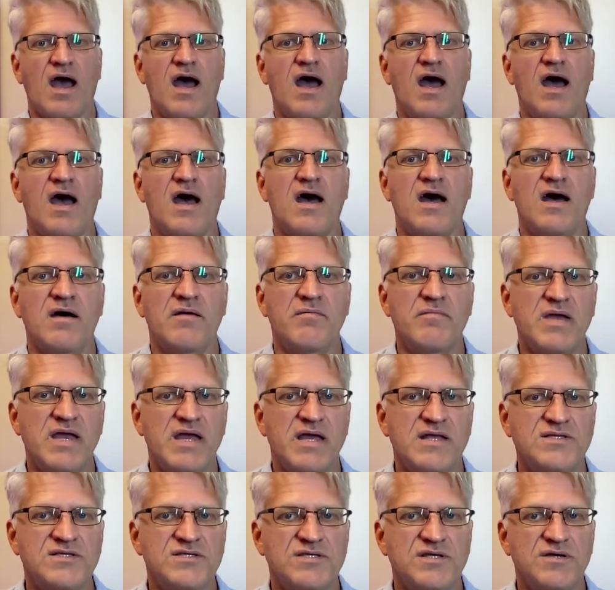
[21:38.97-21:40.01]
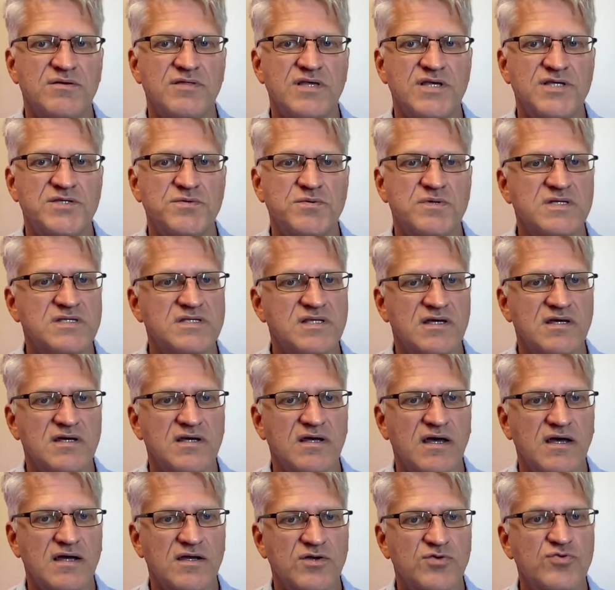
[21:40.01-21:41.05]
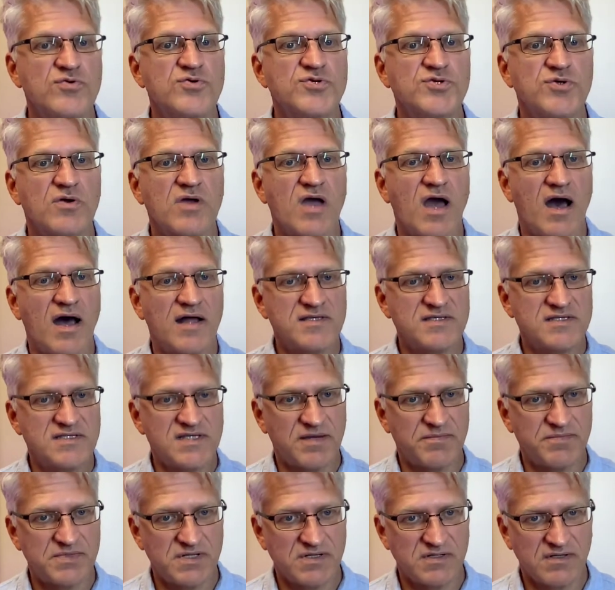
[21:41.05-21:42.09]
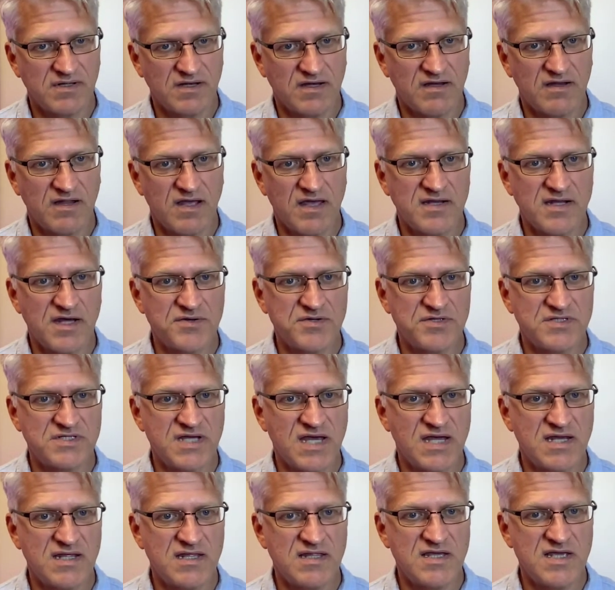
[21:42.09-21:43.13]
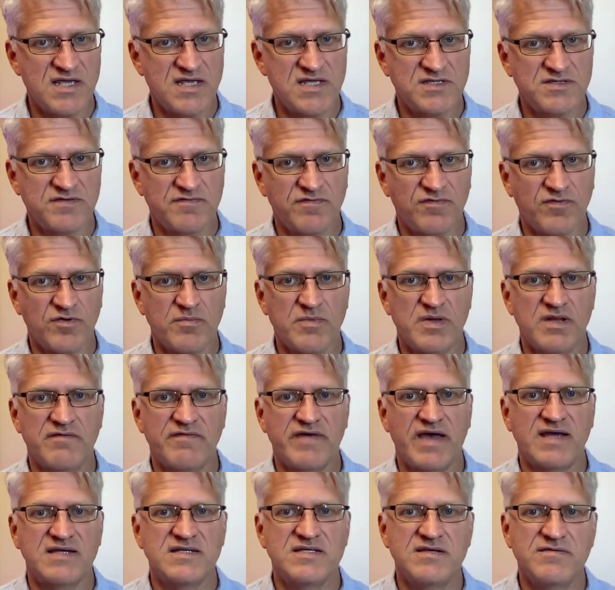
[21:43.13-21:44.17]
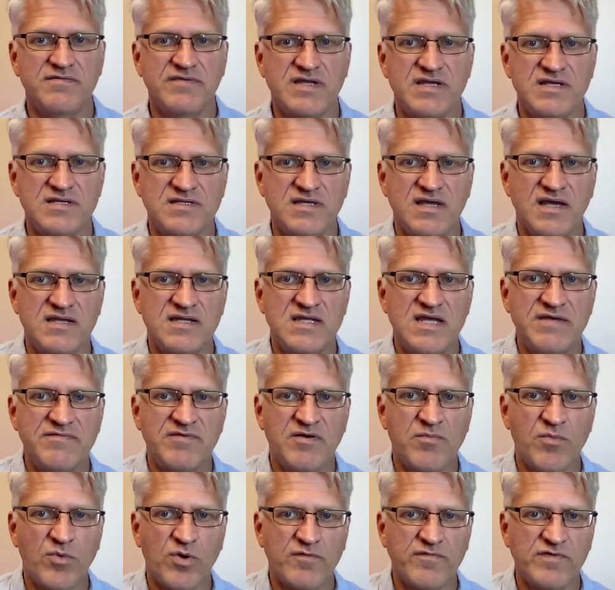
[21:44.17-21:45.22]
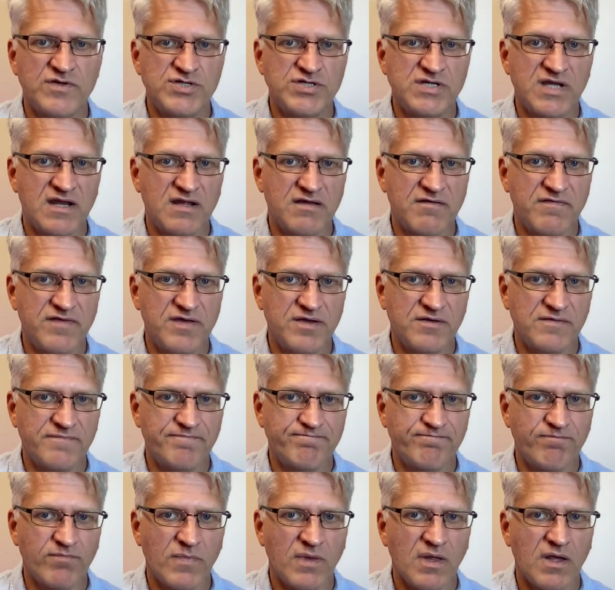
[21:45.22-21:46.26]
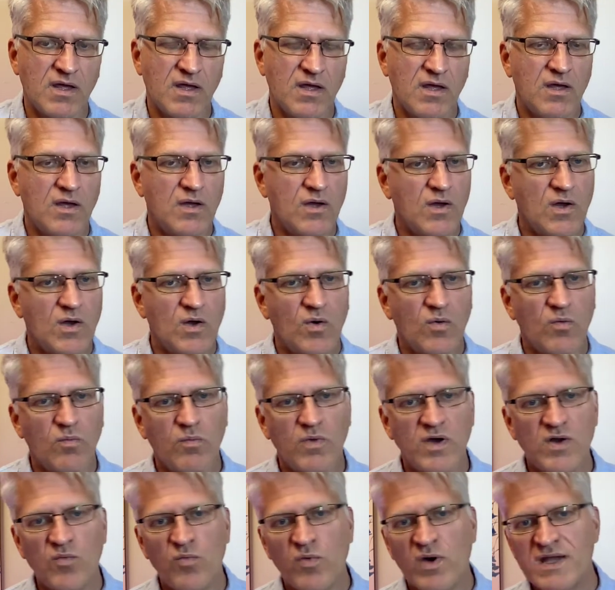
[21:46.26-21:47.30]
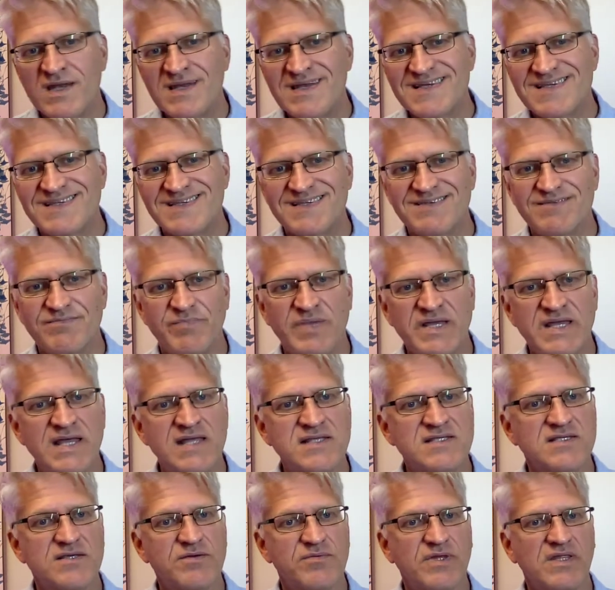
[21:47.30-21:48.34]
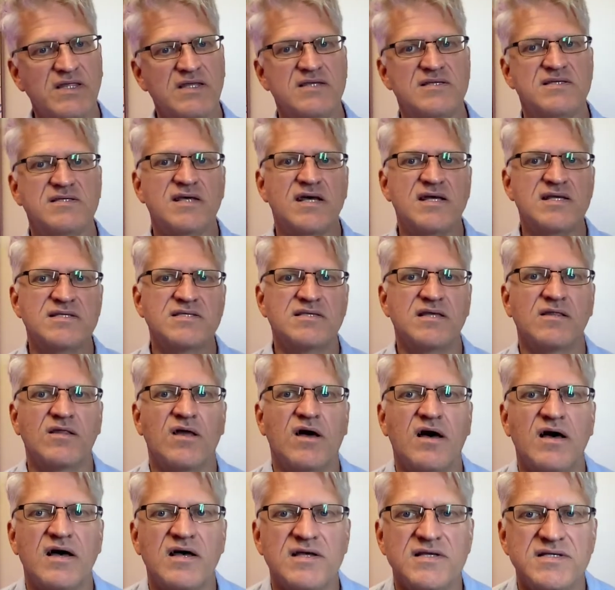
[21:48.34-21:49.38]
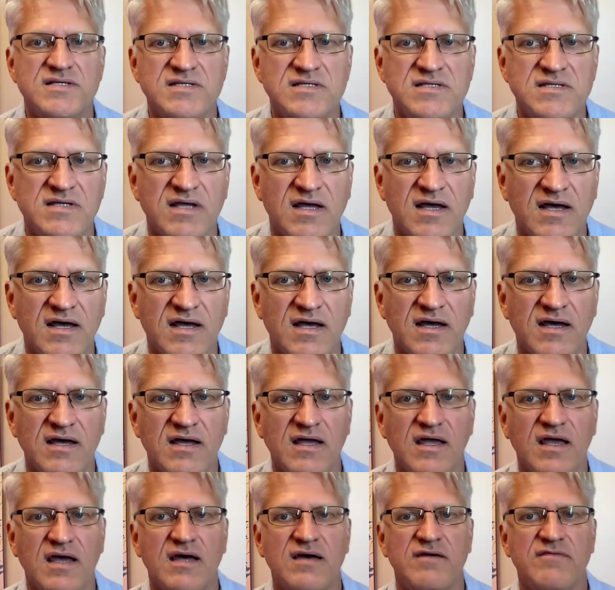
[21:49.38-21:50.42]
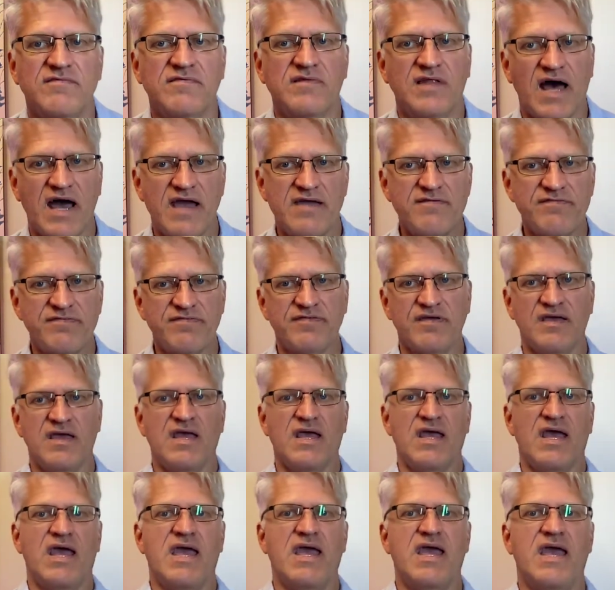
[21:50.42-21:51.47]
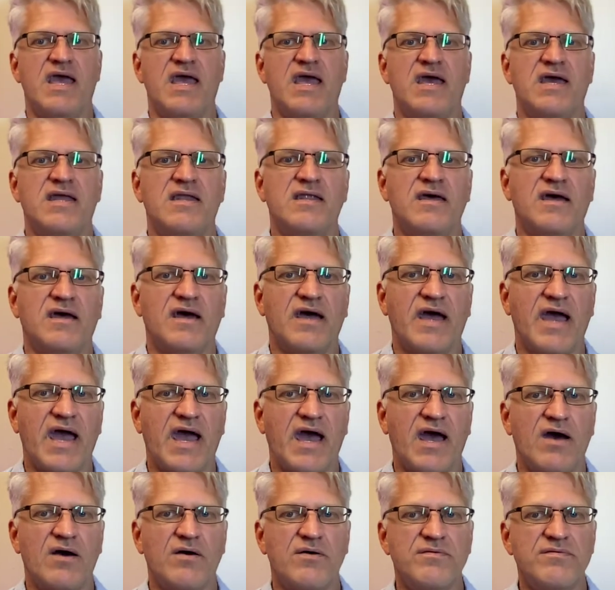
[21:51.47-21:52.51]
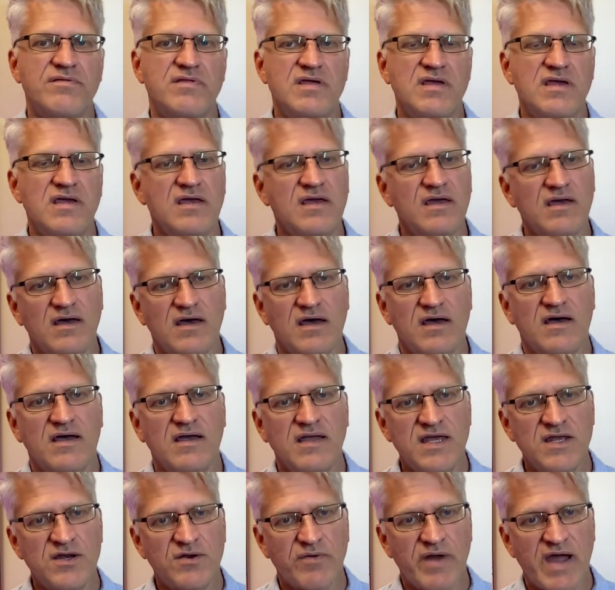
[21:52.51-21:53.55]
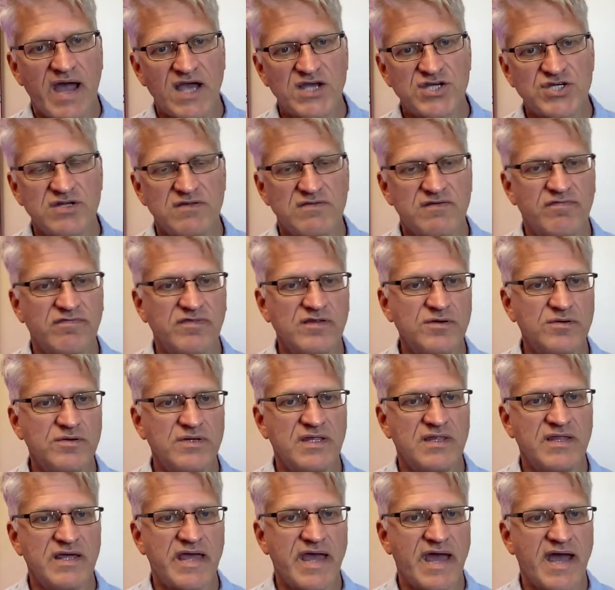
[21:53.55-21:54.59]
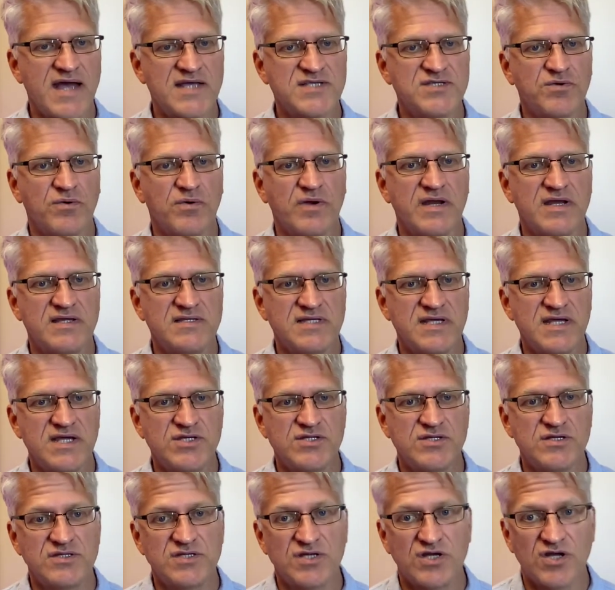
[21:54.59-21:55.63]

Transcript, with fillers: And so this was a crucial concept in understanding these formative activities, the idea of a morphogenetic field. When one begins to really discuss the laws of life and how the interaction of the fluid and the gas organizations